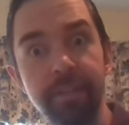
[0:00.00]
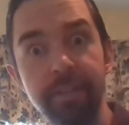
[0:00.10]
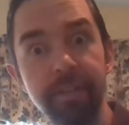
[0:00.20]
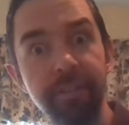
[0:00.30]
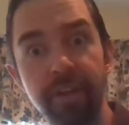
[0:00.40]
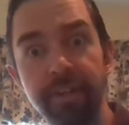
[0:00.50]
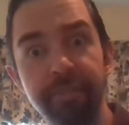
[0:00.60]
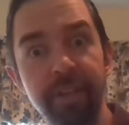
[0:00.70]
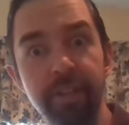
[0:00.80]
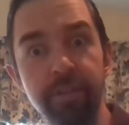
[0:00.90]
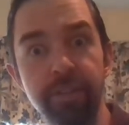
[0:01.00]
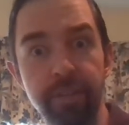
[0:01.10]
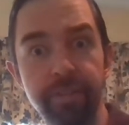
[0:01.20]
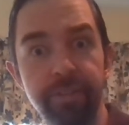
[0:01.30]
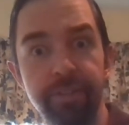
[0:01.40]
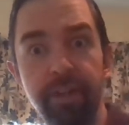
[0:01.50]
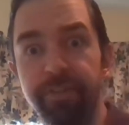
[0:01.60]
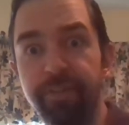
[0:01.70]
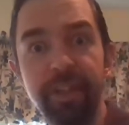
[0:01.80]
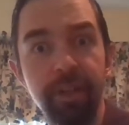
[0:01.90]
start a video journal. Start a
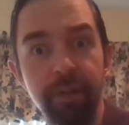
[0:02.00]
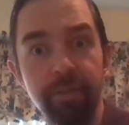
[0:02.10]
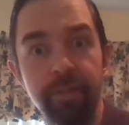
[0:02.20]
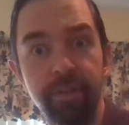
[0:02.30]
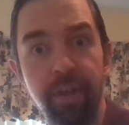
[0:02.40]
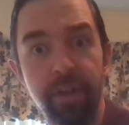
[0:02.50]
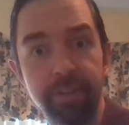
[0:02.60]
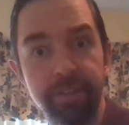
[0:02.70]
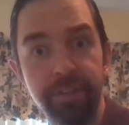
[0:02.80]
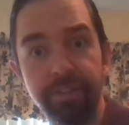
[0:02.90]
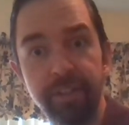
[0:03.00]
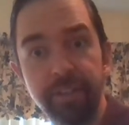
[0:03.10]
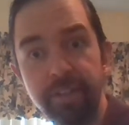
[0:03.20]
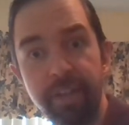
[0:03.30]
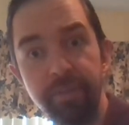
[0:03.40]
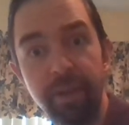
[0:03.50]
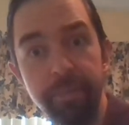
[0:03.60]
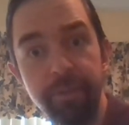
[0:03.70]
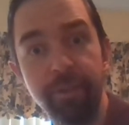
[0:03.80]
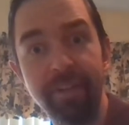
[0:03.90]
video log, just like what
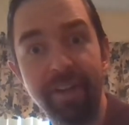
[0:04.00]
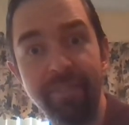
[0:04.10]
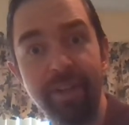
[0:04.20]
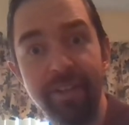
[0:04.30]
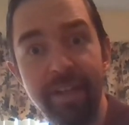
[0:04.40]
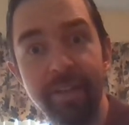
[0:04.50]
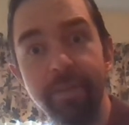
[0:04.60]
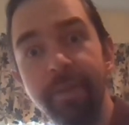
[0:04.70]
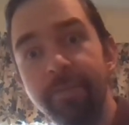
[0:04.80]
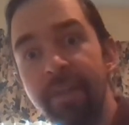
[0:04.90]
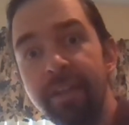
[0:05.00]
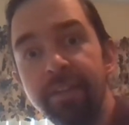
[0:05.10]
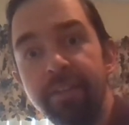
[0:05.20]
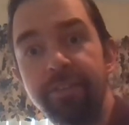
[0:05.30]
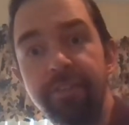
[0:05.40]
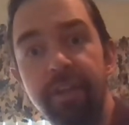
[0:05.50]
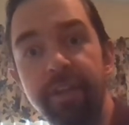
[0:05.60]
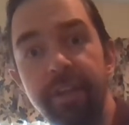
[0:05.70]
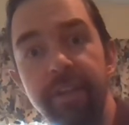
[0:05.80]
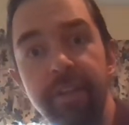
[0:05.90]
I'm doing right now.
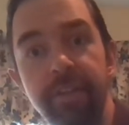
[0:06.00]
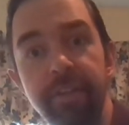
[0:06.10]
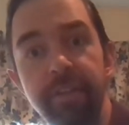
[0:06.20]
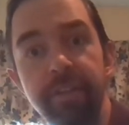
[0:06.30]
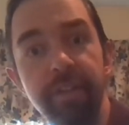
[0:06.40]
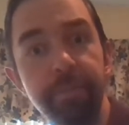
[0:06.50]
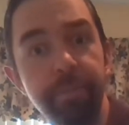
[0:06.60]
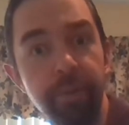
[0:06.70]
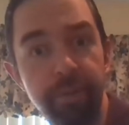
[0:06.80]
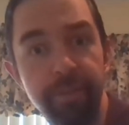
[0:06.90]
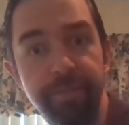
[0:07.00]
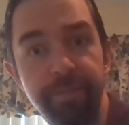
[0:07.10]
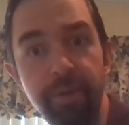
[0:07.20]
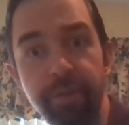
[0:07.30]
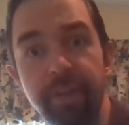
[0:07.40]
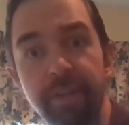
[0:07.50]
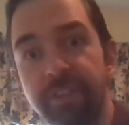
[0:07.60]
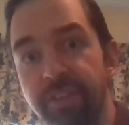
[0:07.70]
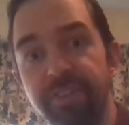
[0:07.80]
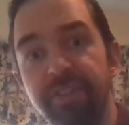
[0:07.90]
Start a clip book of photographs,
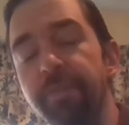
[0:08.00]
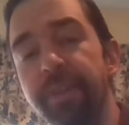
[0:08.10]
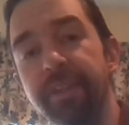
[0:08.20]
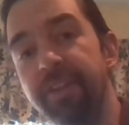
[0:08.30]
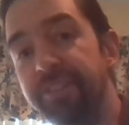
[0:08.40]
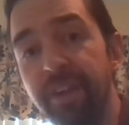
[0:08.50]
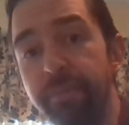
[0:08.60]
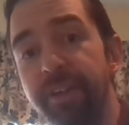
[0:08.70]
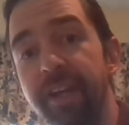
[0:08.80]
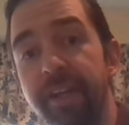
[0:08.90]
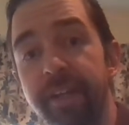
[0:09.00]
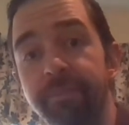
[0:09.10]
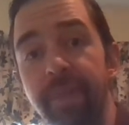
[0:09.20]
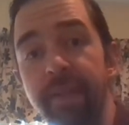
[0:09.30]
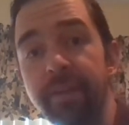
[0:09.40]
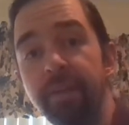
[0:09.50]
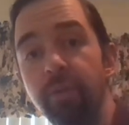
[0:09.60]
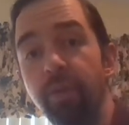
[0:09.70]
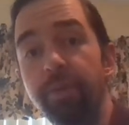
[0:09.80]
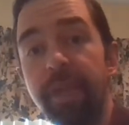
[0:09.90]
just something that someday,
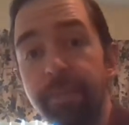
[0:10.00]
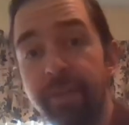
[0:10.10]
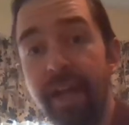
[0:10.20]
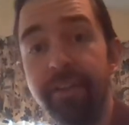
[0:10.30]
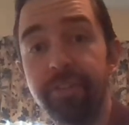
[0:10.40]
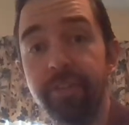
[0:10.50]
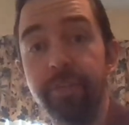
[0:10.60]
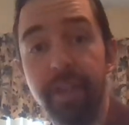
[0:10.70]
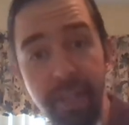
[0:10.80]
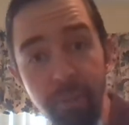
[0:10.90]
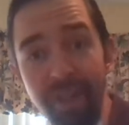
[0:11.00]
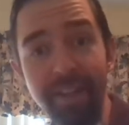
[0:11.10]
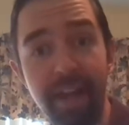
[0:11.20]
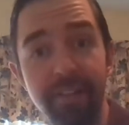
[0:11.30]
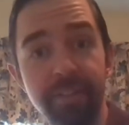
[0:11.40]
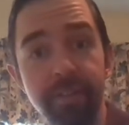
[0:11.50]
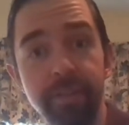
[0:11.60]
when people ask you, and they will ask you,